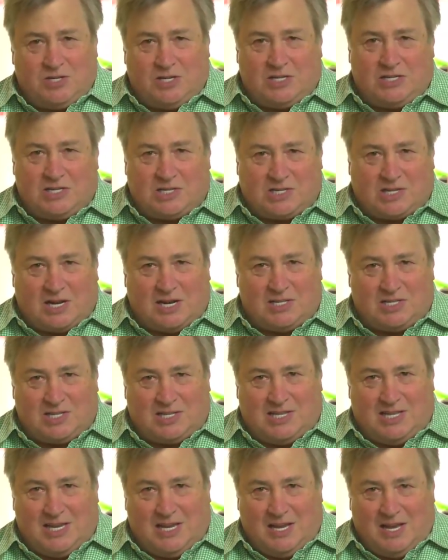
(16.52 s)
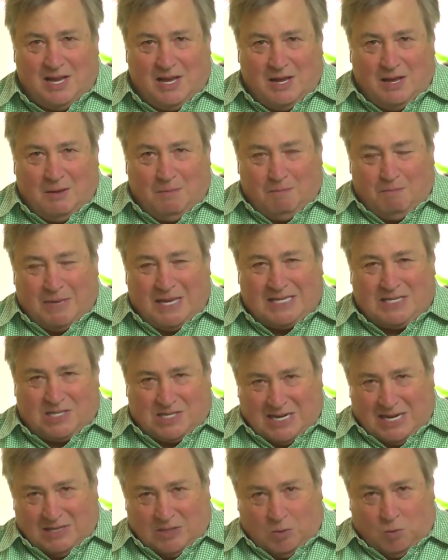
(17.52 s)
to discuss the
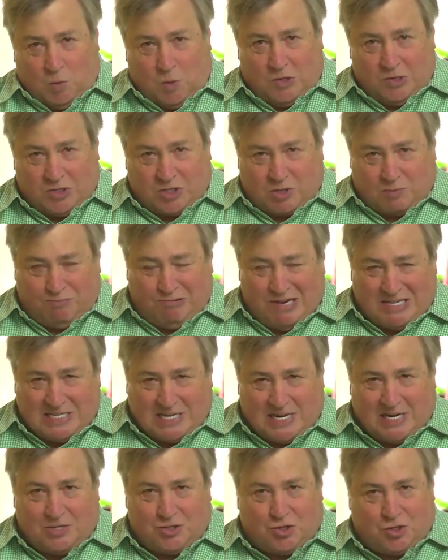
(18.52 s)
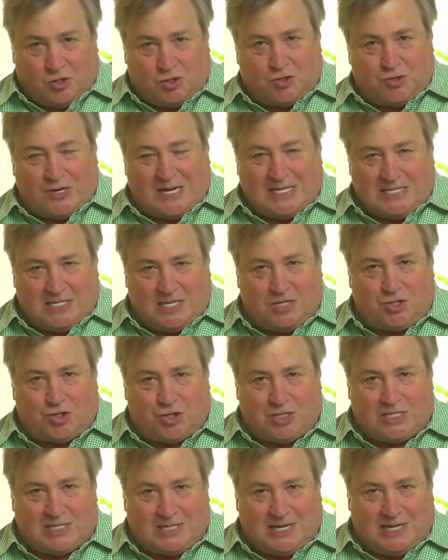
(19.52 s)
best and the worst presidential
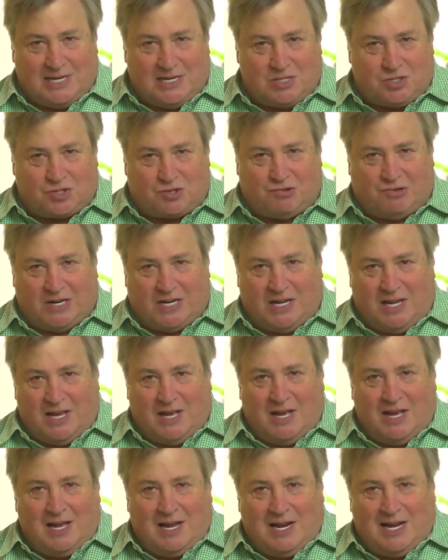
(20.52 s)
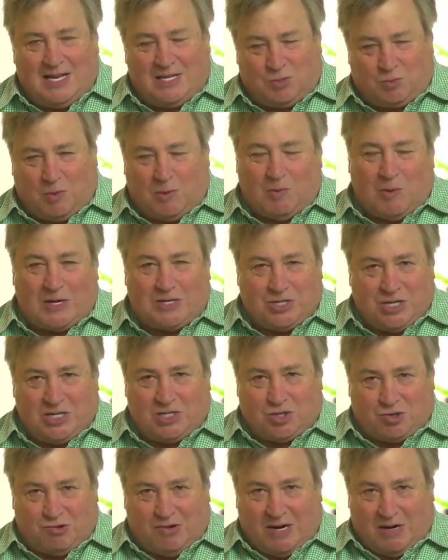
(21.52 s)
transitions in history as we watch
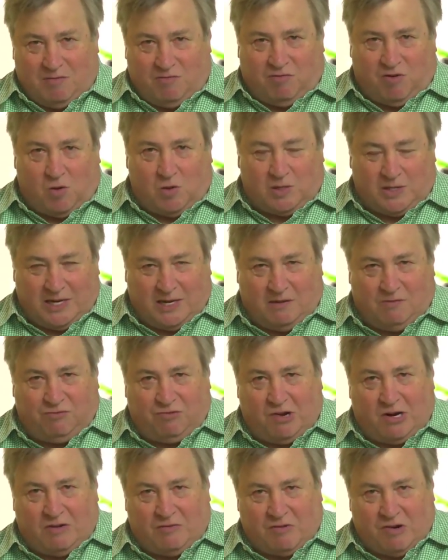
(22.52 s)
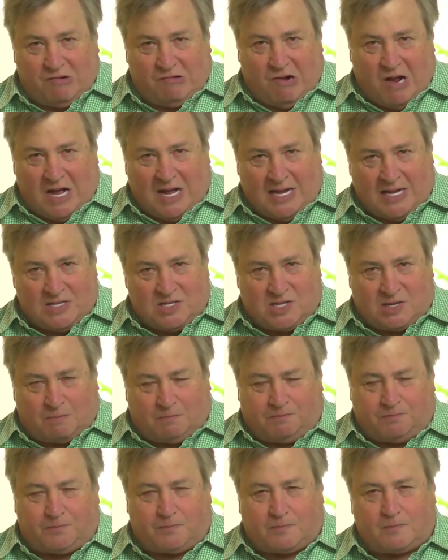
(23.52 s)
history unfolding in front of our eyes.
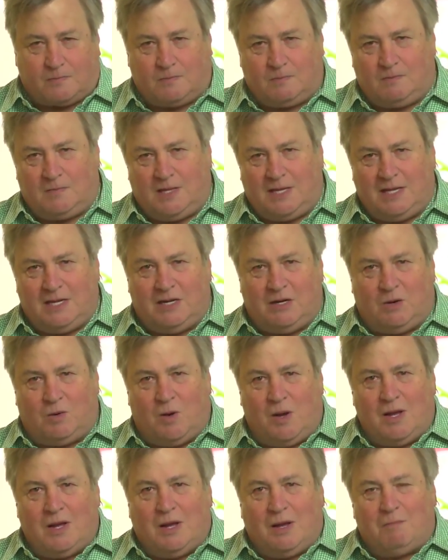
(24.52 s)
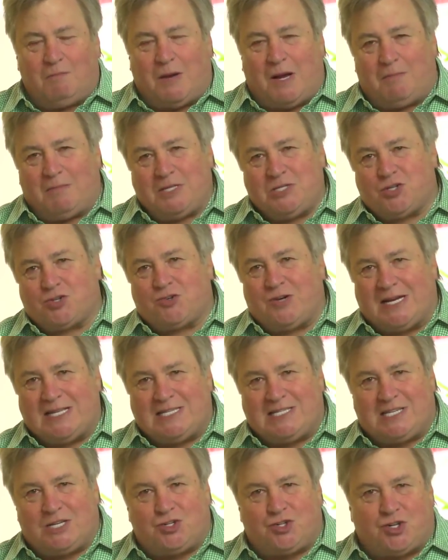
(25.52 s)
You know, Obama's
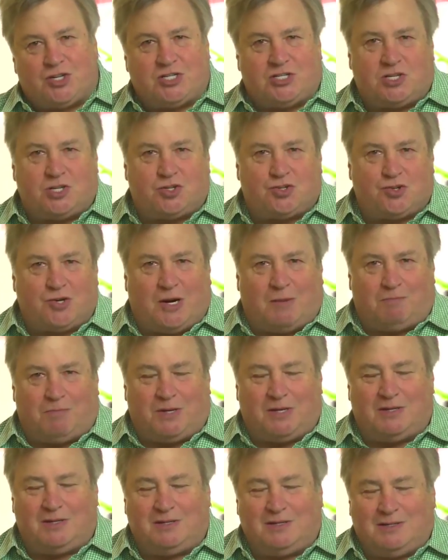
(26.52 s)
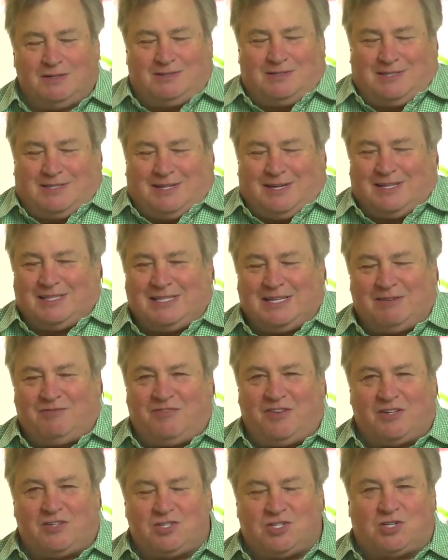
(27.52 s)
transition to Trump. God, that
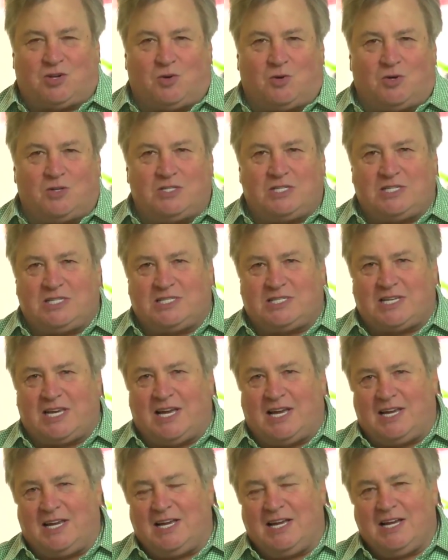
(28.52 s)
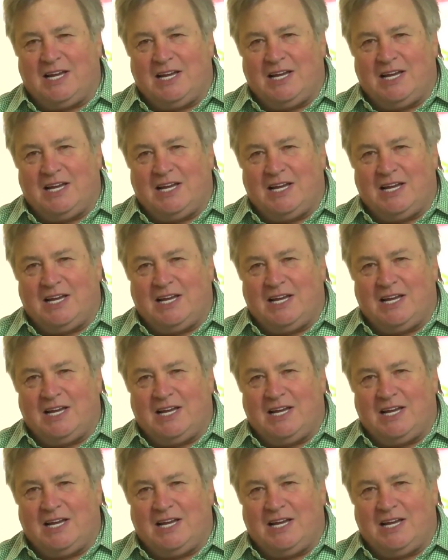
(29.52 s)
feels so good to say.